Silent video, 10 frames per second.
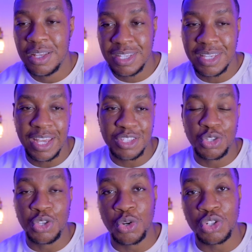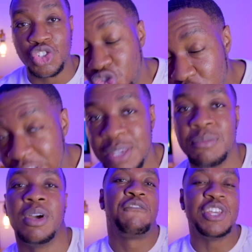to get to your
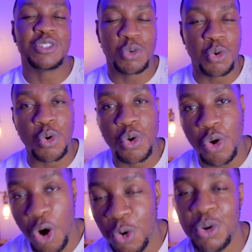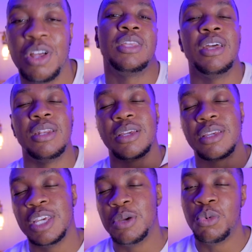dream physical goal, then
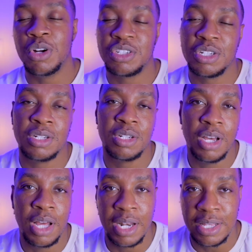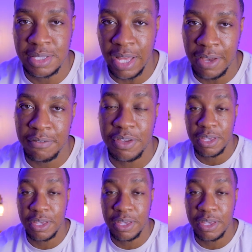keep watching and let's dive